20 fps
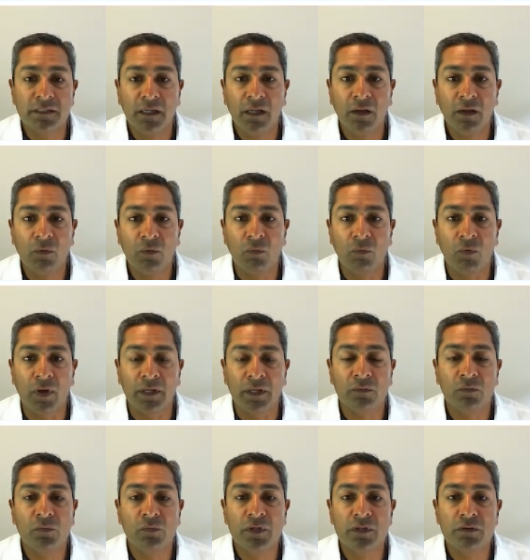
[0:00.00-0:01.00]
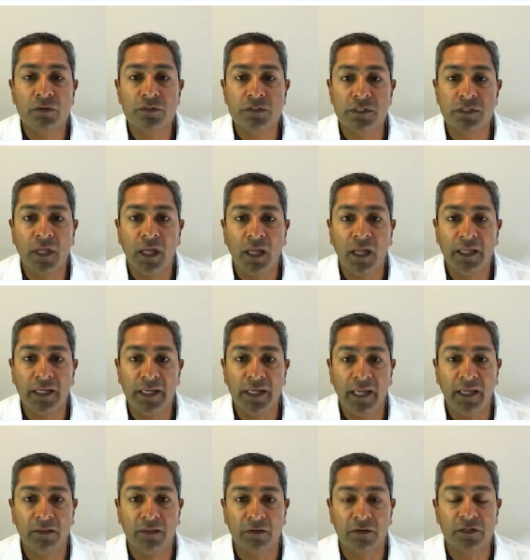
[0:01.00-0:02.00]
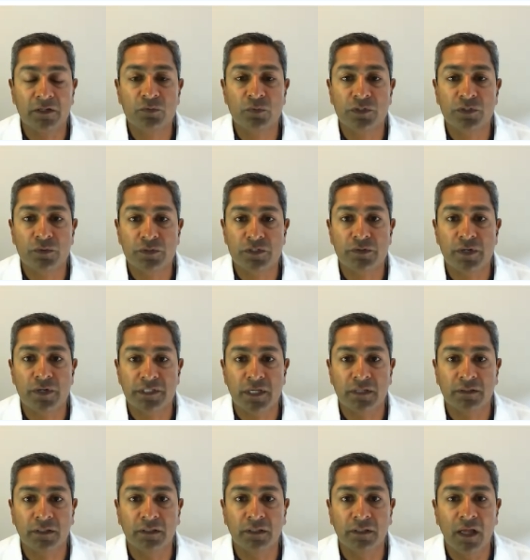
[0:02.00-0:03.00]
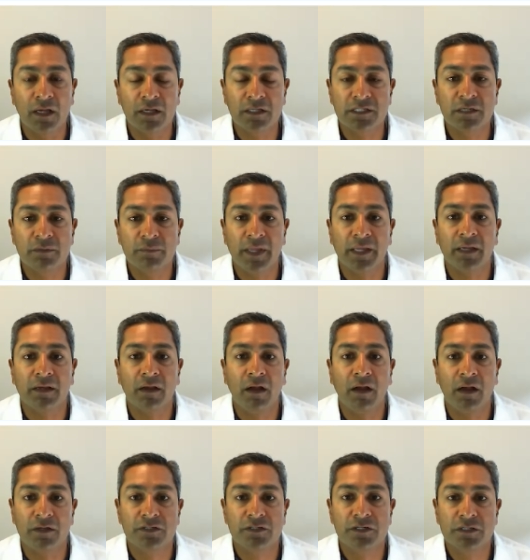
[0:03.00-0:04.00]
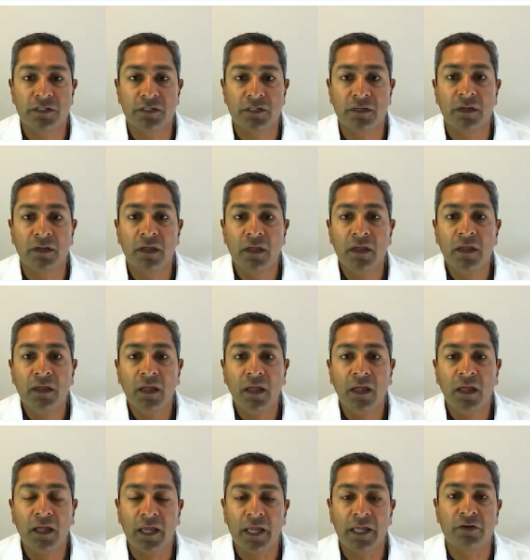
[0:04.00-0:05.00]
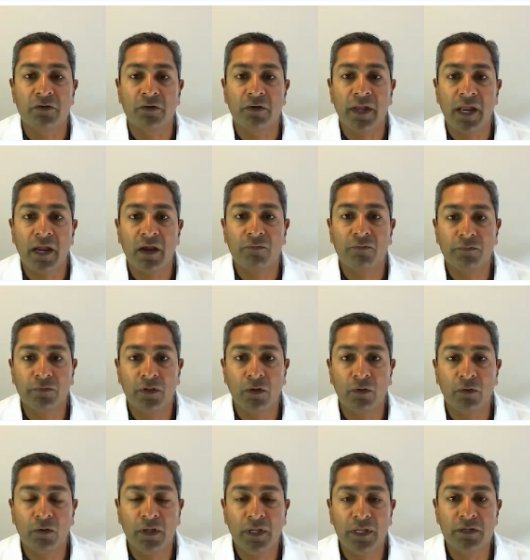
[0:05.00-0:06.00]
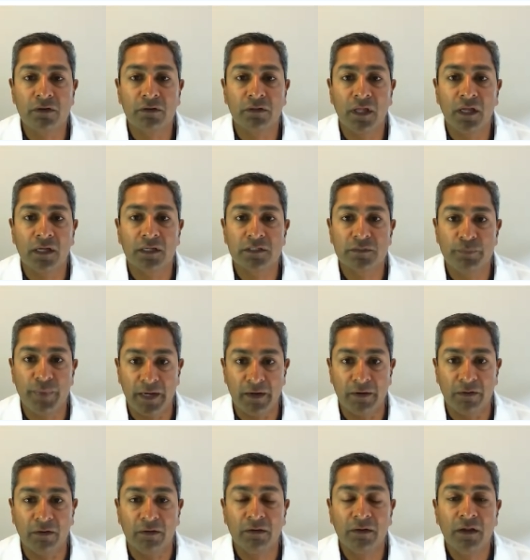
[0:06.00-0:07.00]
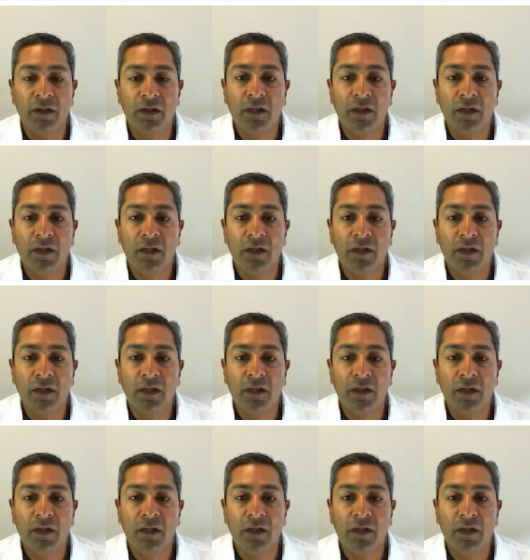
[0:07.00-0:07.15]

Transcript: Uh, one, we use uh, inhalers, which will stretch out the lungs and make oxygen uh, and your airflow in your lungs better.